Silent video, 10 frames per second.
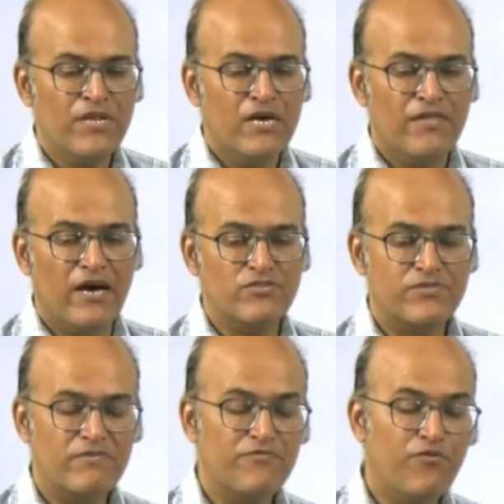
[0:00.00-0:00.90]
So
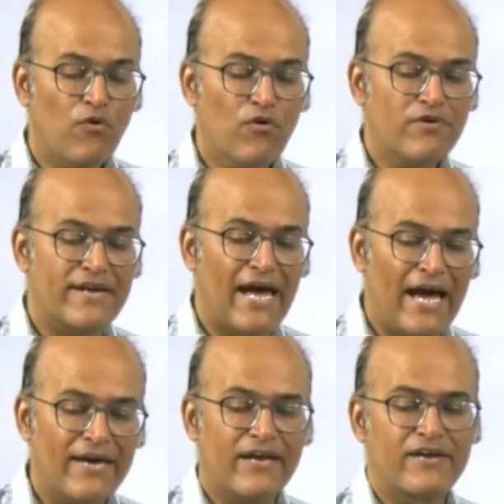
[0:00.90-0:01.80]
there were 4
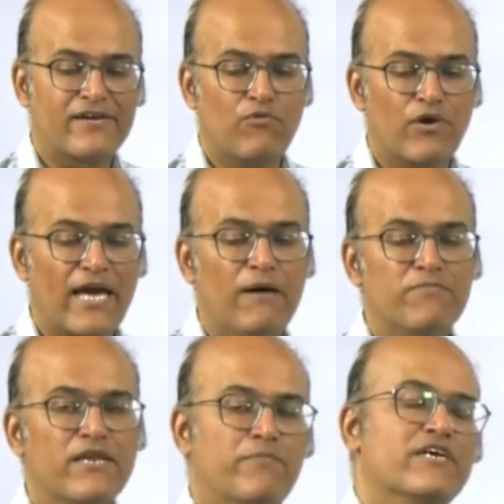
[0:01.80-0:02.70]
direct
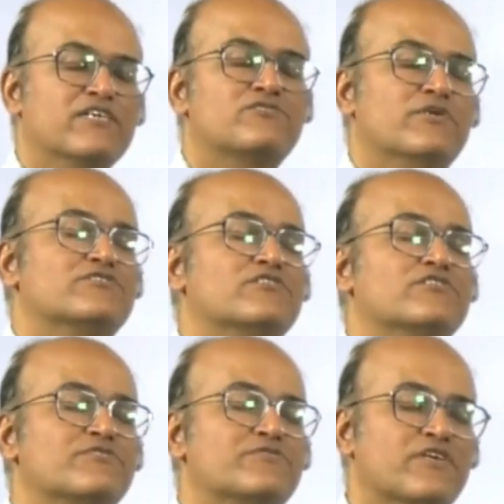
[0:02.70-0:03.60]
vocabulary-based questions
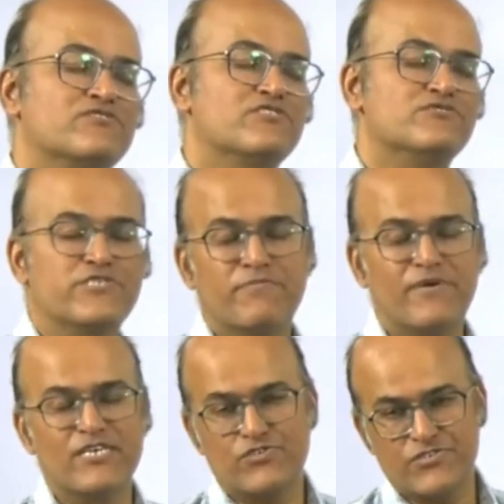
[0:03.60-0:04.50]
which were essentially
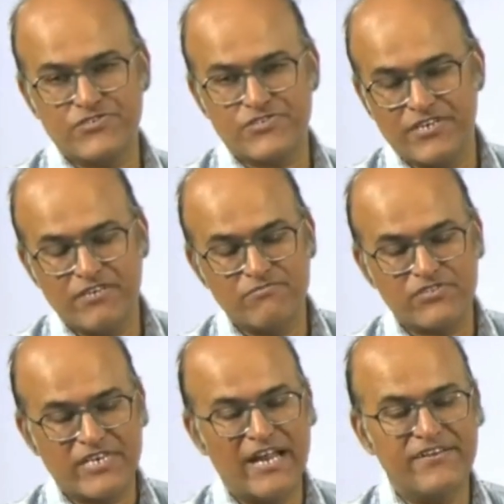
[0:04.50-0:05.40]
based on synonyms
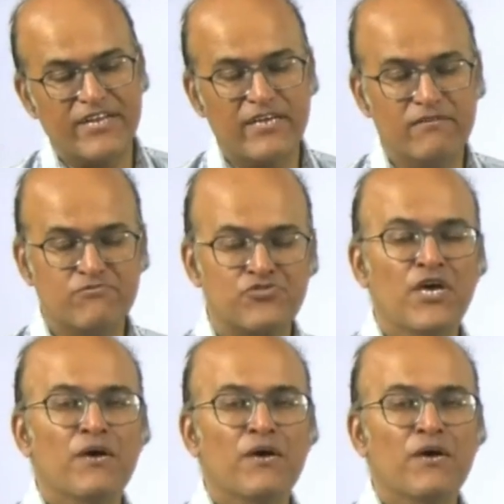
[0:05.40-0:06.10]
and antonyms.